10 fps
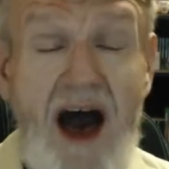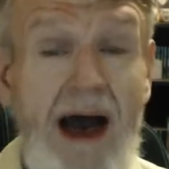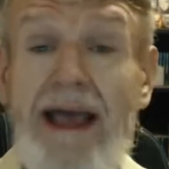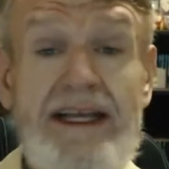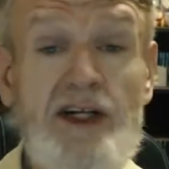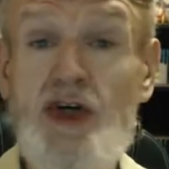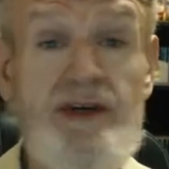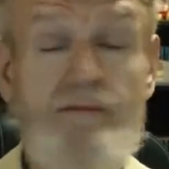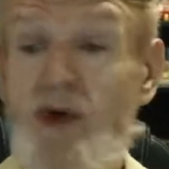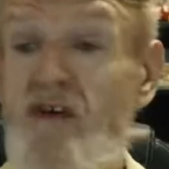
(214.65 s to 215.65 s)
I
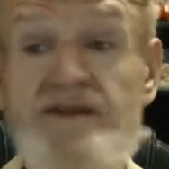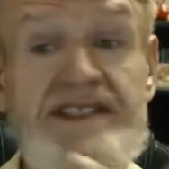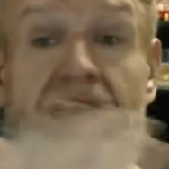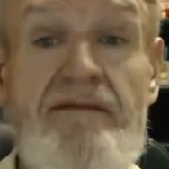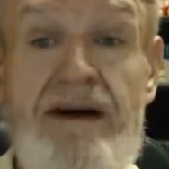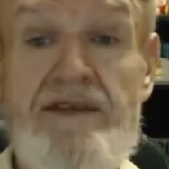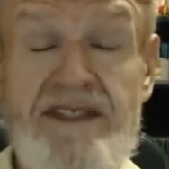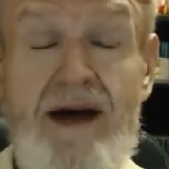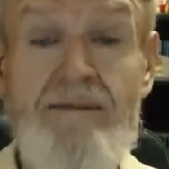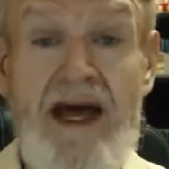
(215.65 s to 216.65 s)
couldn't move stuff. I was
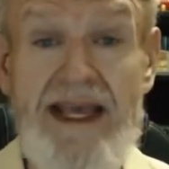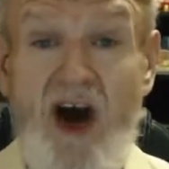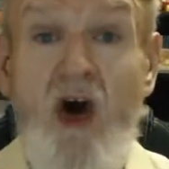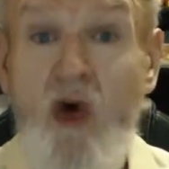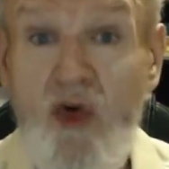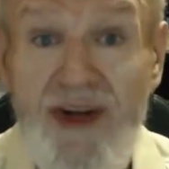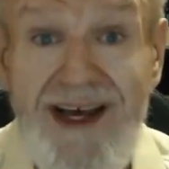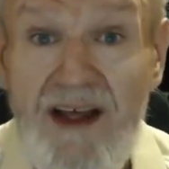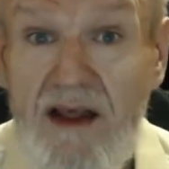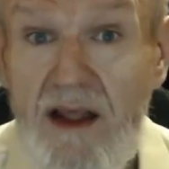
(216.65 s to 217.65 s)
on my own